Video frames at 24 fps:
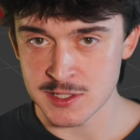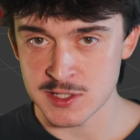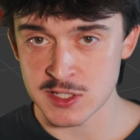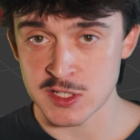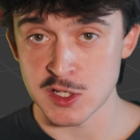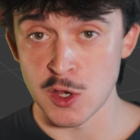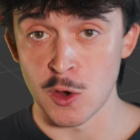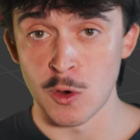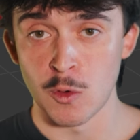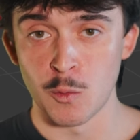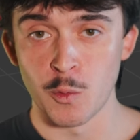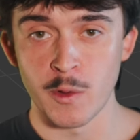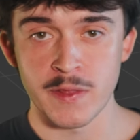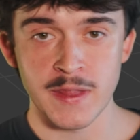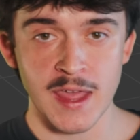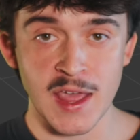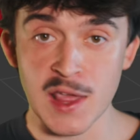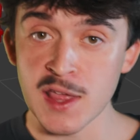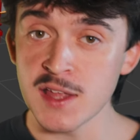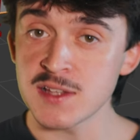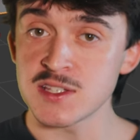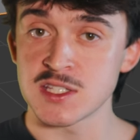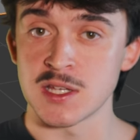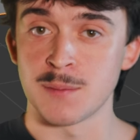So when they
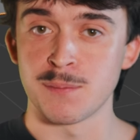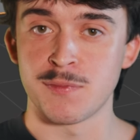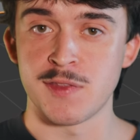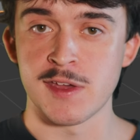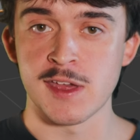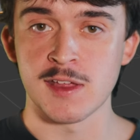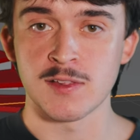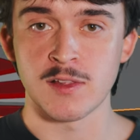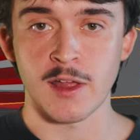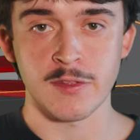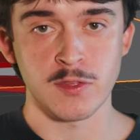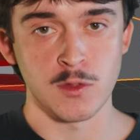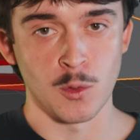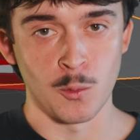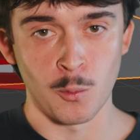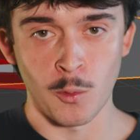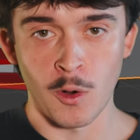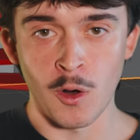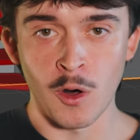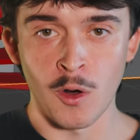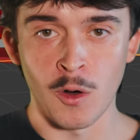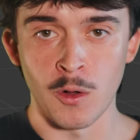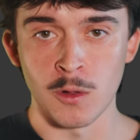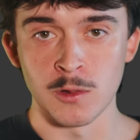hit something like the
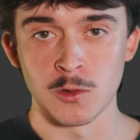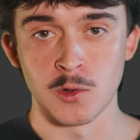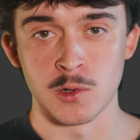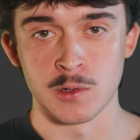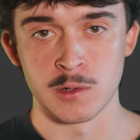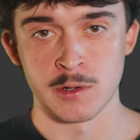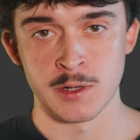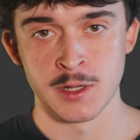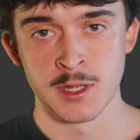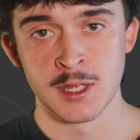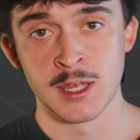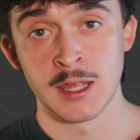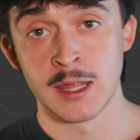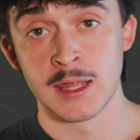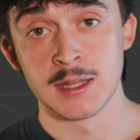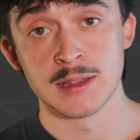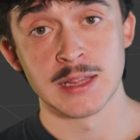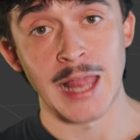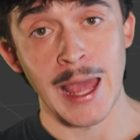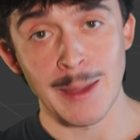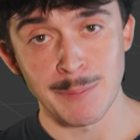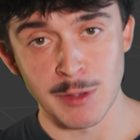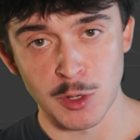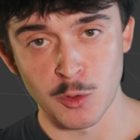wall or
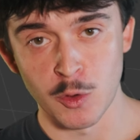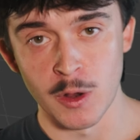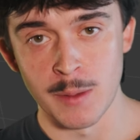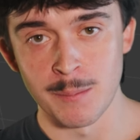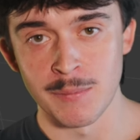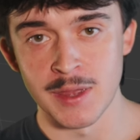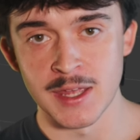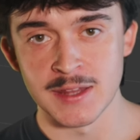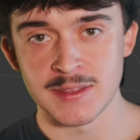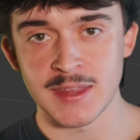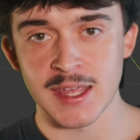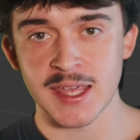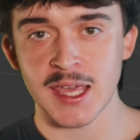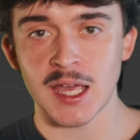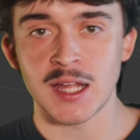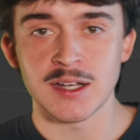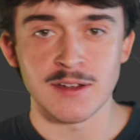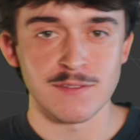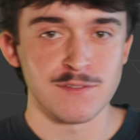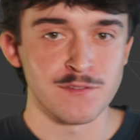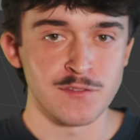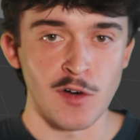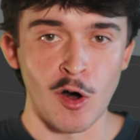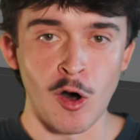lab equipment, they kind
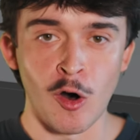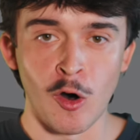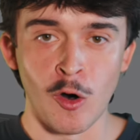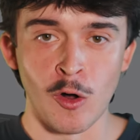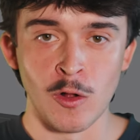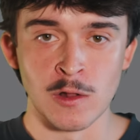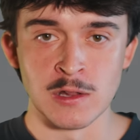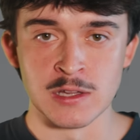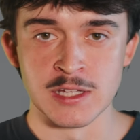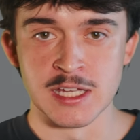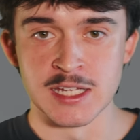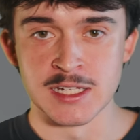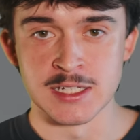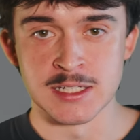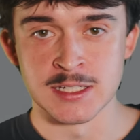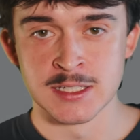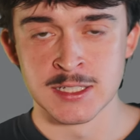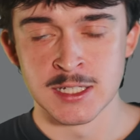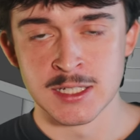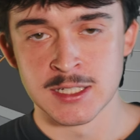of fall and